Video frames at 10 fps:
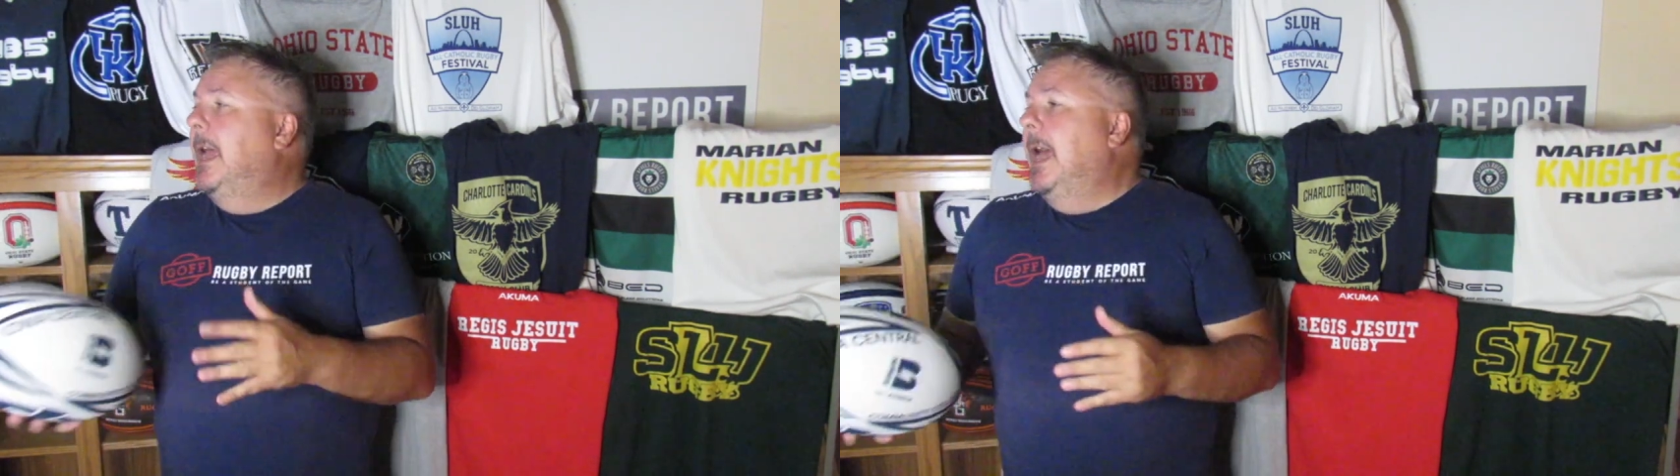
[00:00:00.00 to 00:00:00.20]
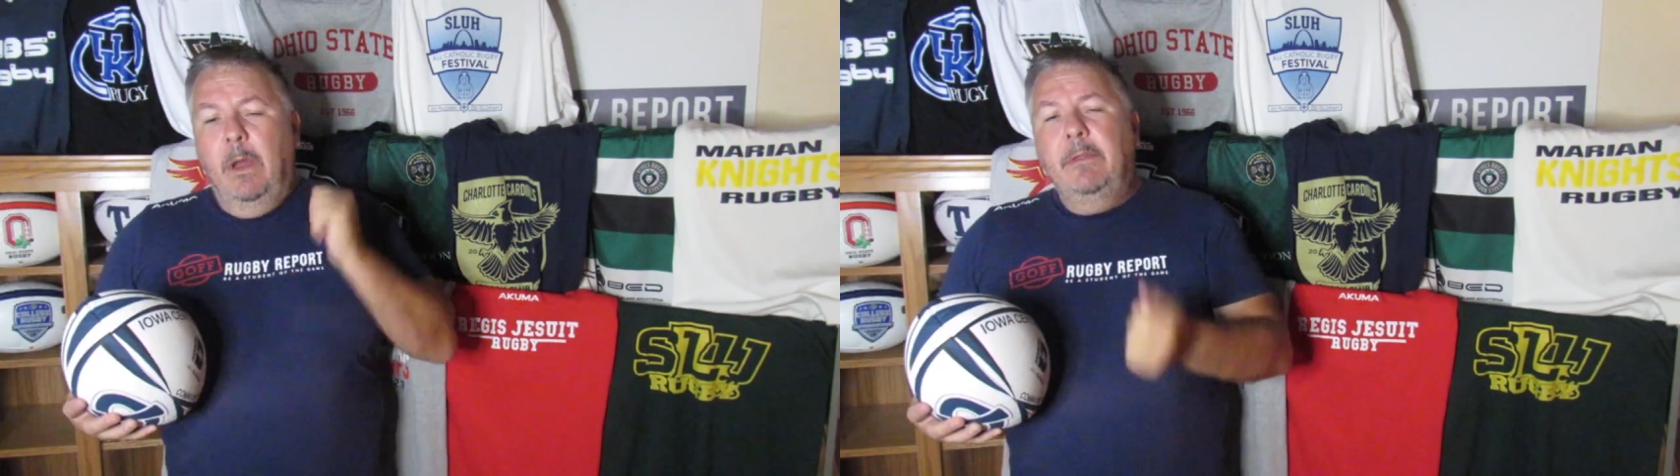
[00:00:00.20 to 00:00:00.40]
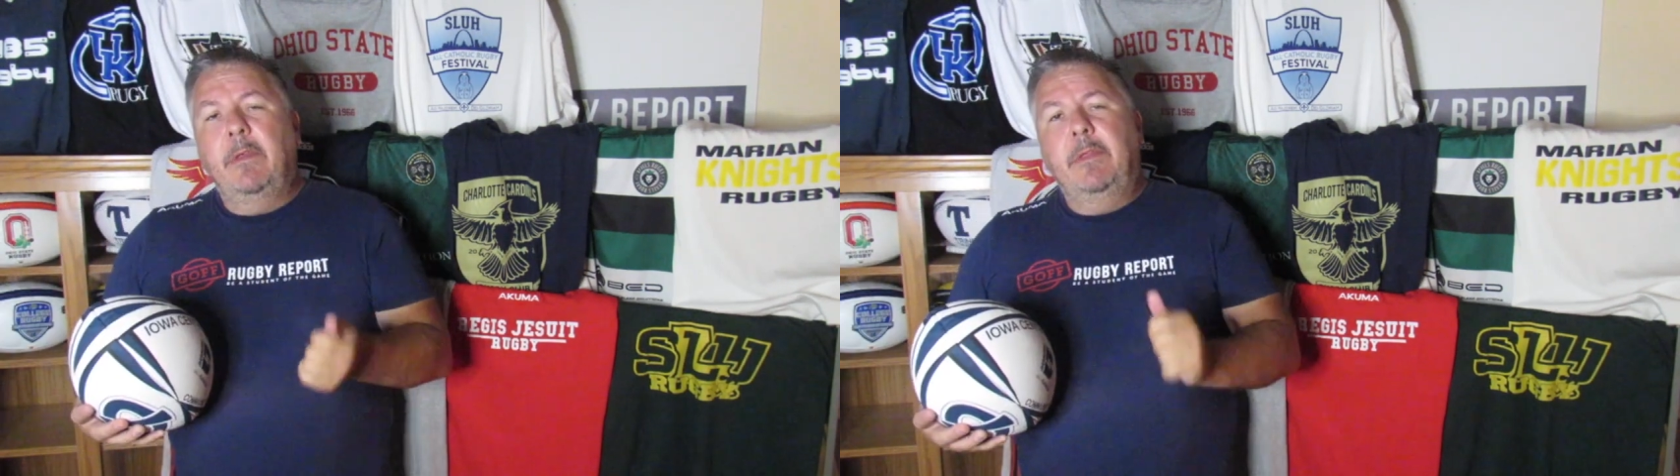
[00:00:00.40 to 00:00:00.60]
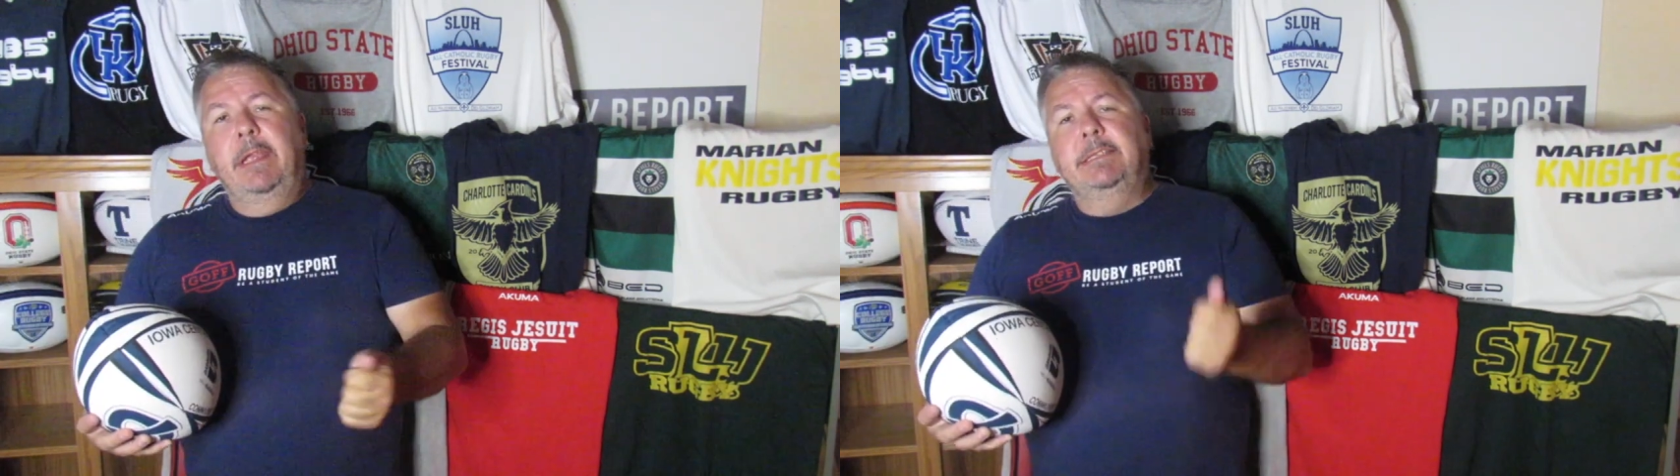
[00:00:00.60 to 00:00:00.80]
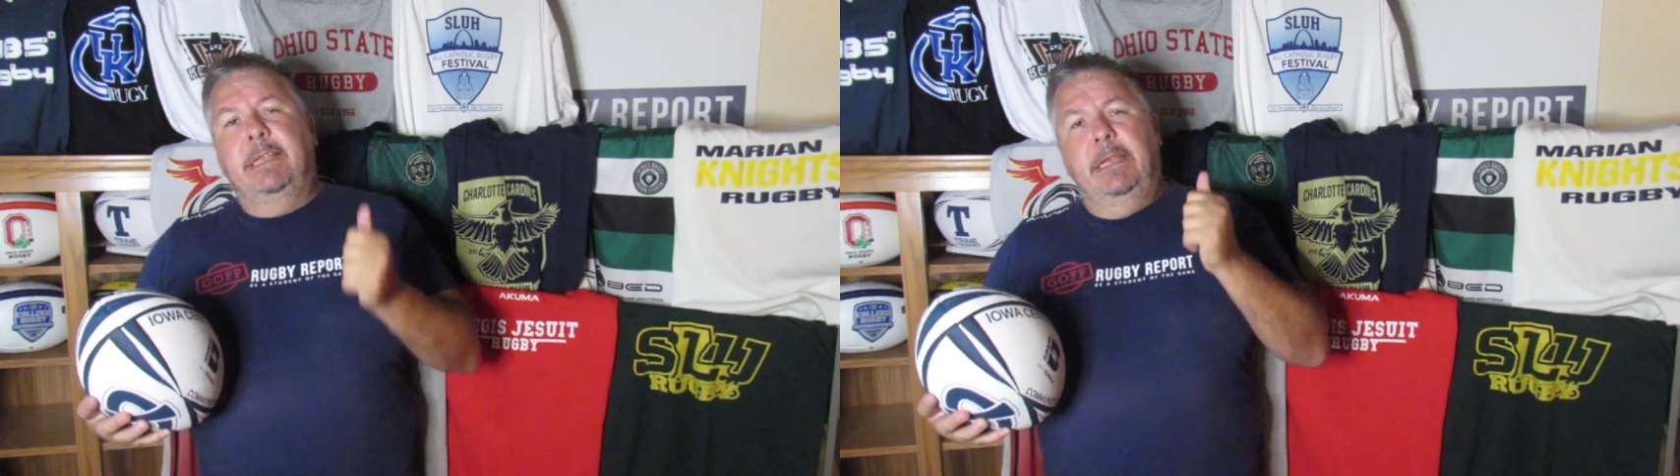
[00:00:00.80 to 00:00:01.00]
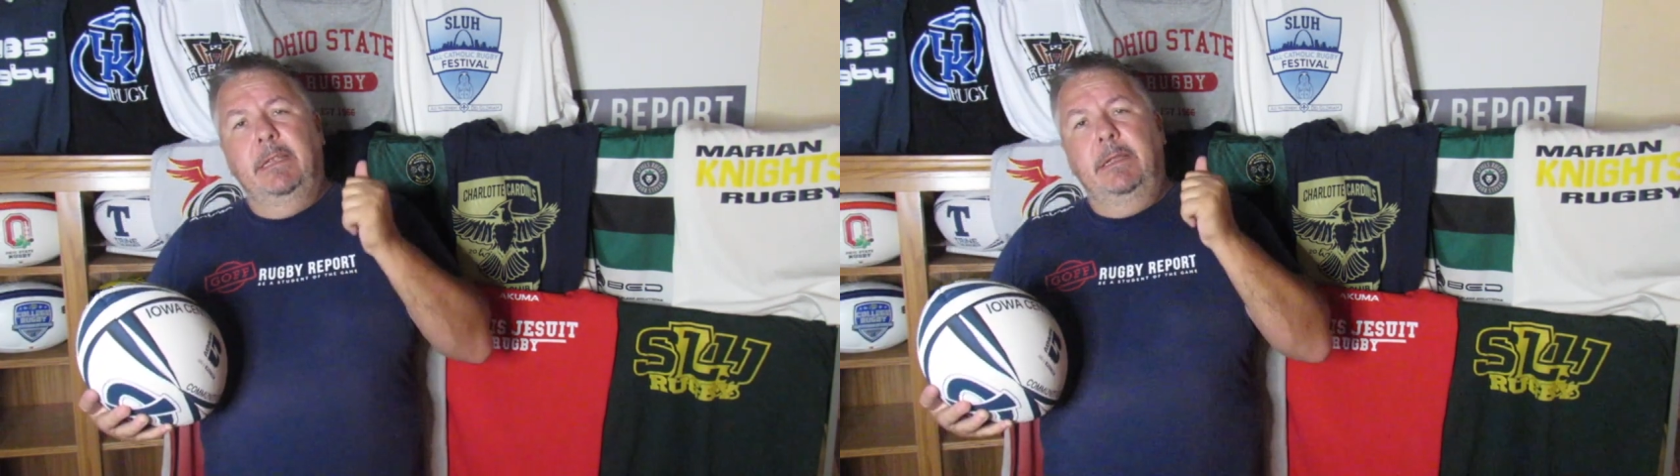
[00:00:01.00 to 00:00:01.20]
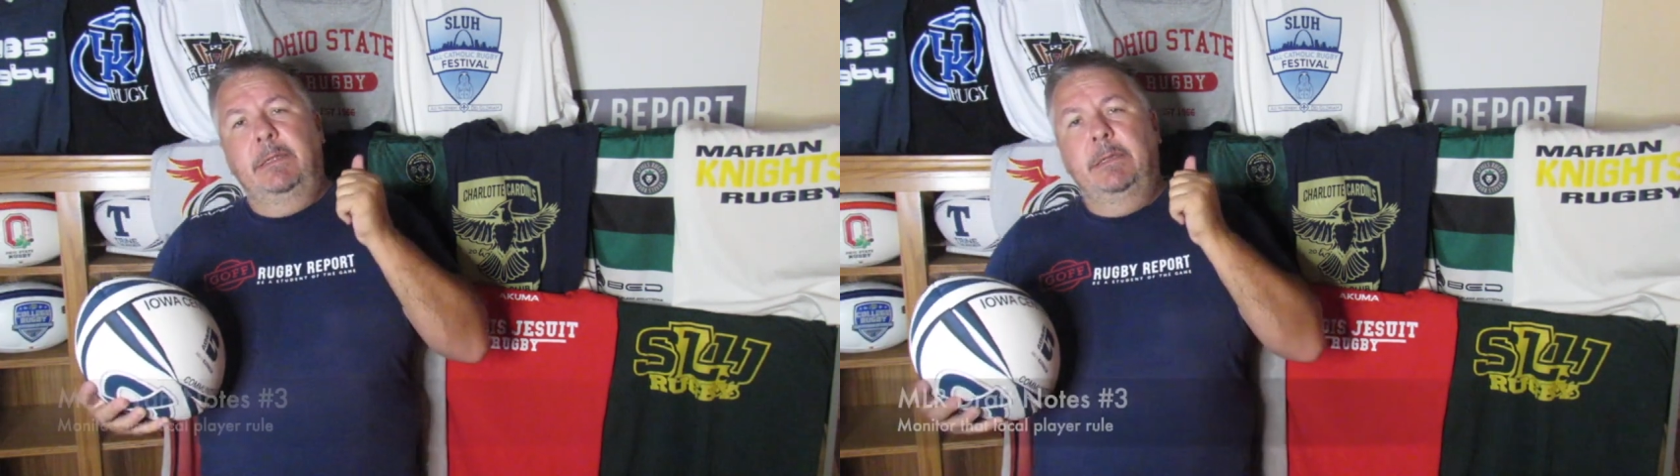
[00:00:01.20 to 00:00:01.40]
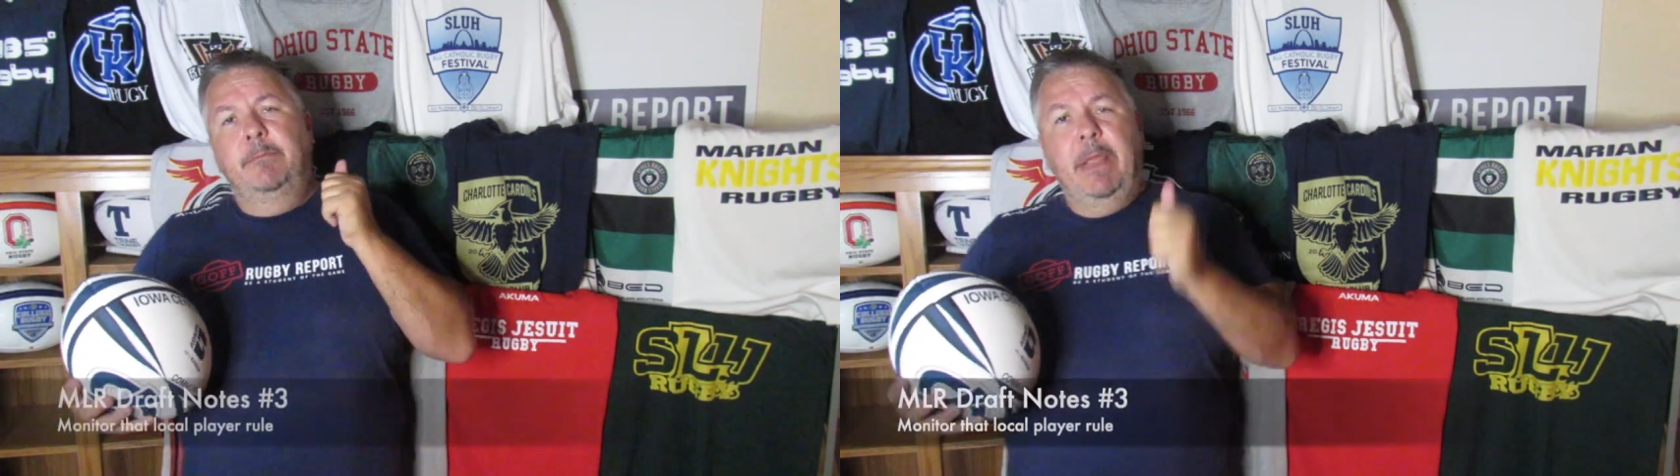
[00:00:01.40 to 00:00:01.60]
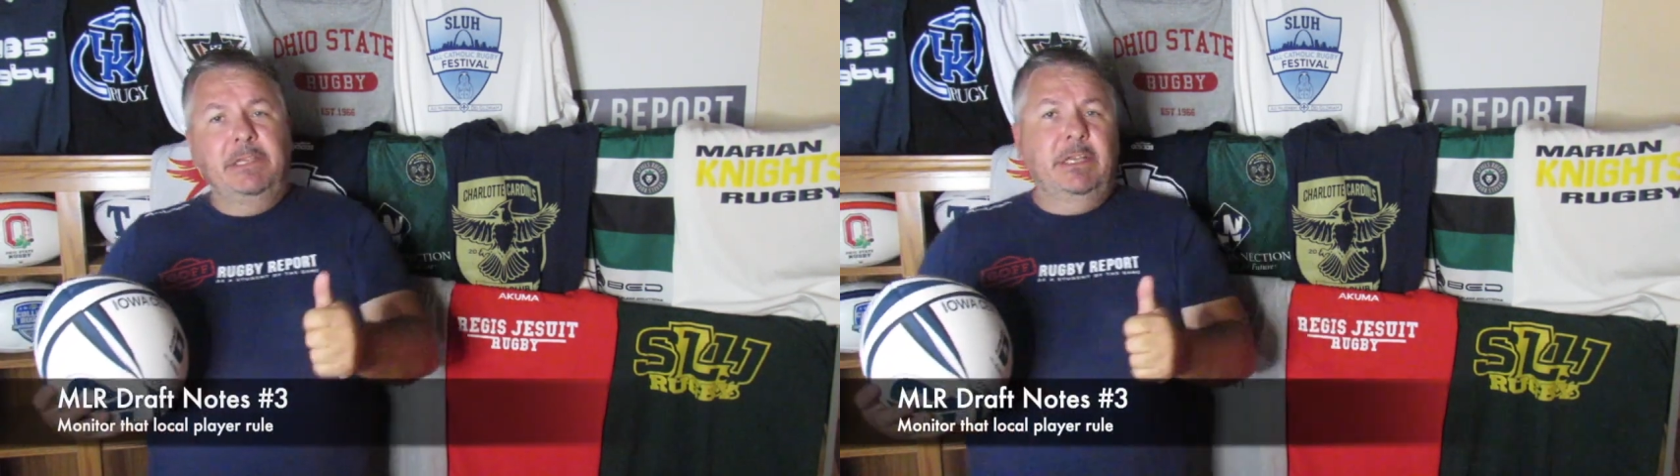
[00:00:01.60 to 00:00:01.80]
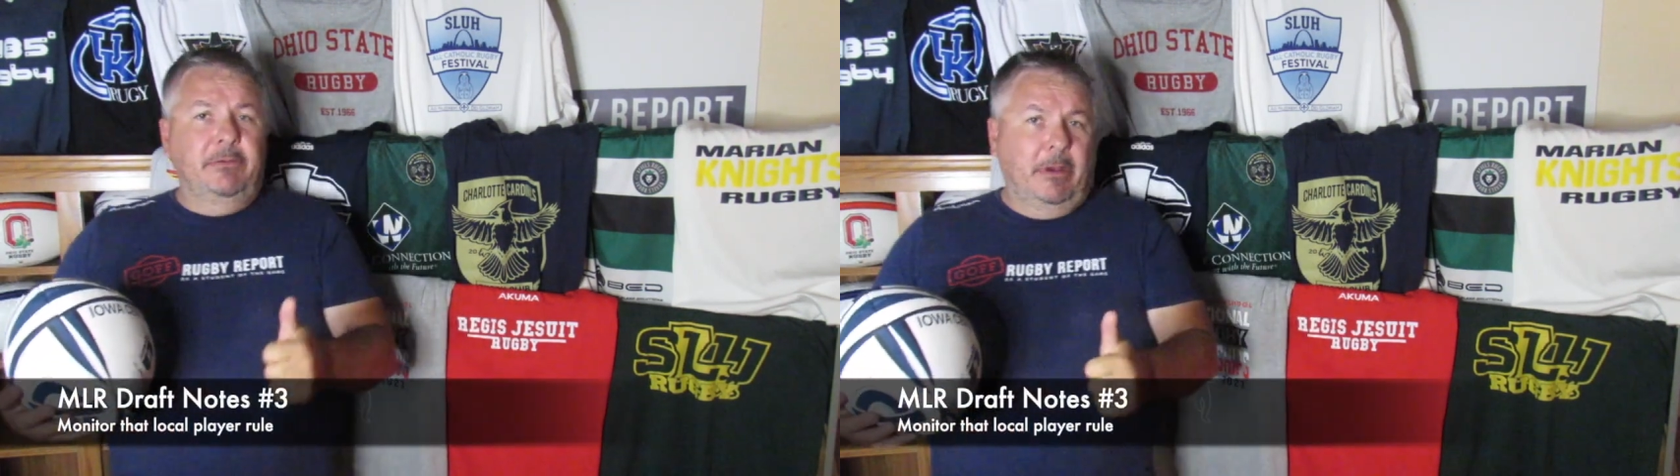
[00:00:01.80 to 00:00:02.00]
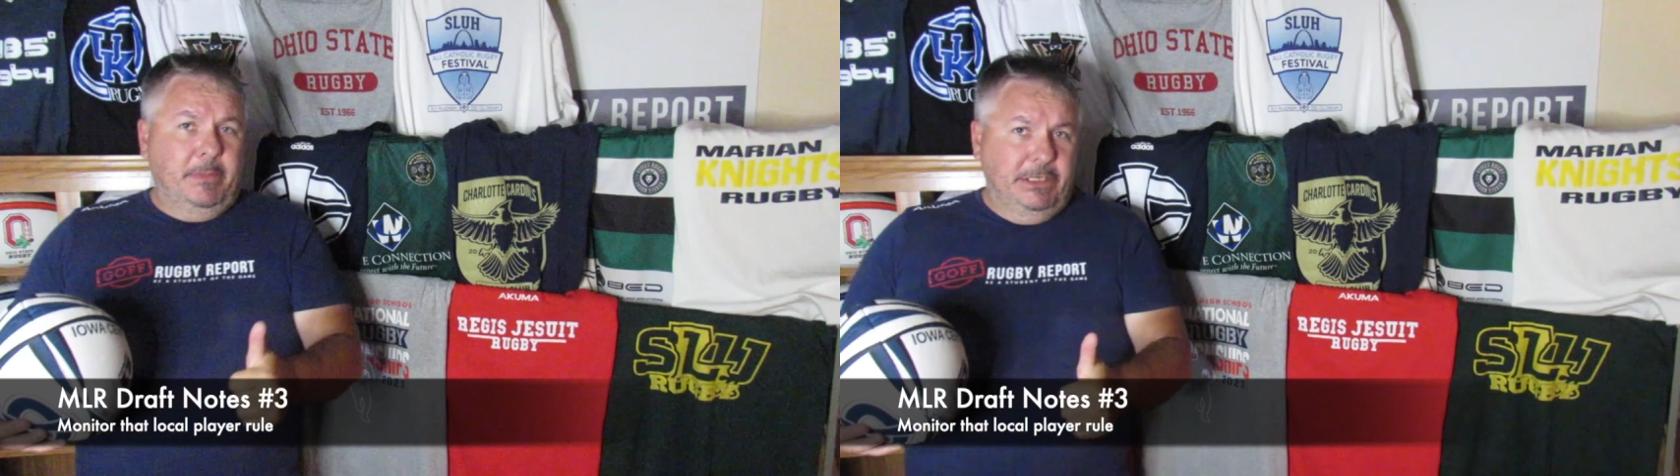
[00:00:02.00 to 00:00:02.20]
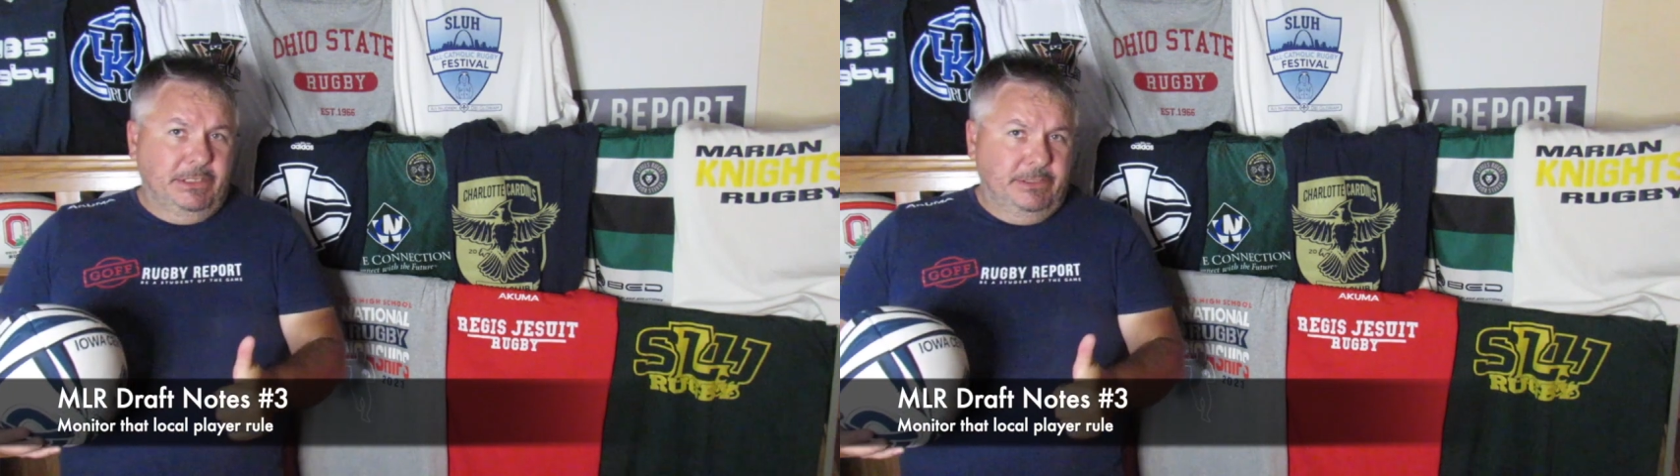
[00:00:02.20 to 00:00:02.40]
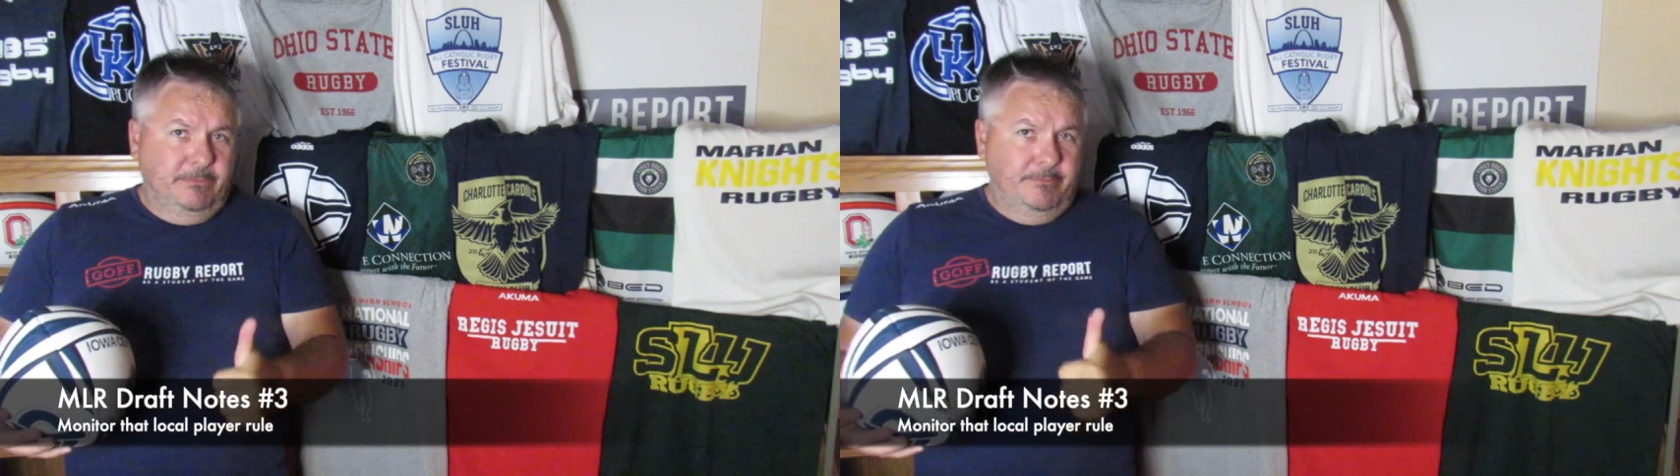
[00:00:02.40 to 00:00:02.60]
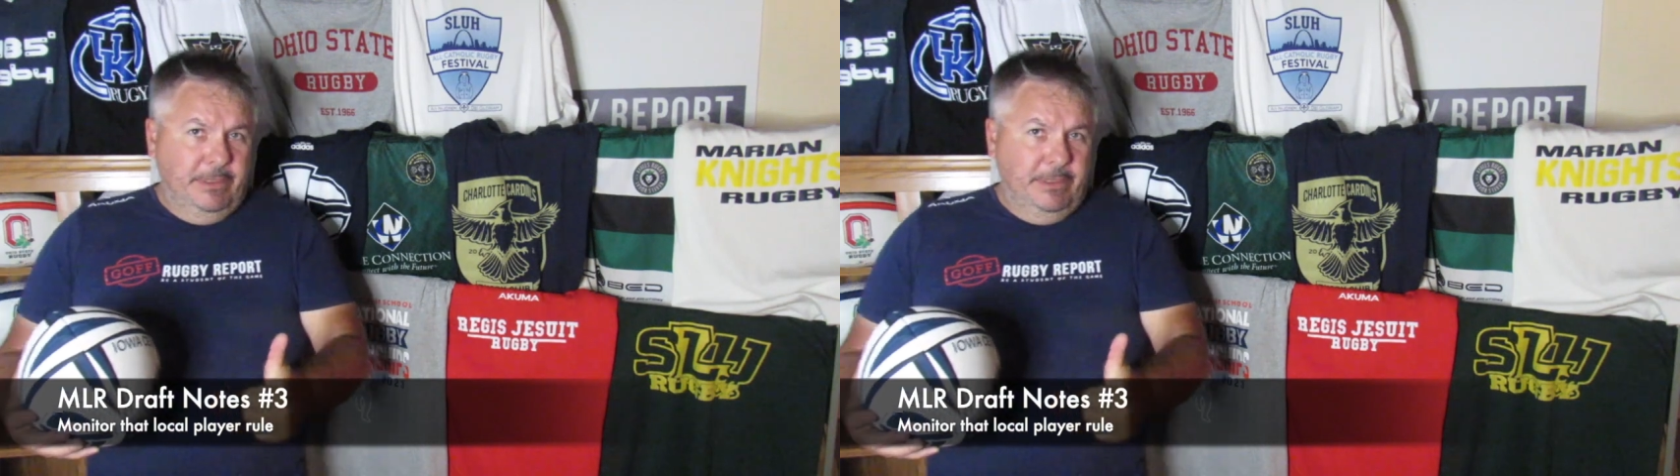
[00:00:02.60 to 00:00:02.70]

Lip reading: One of the things that Major League Rugby has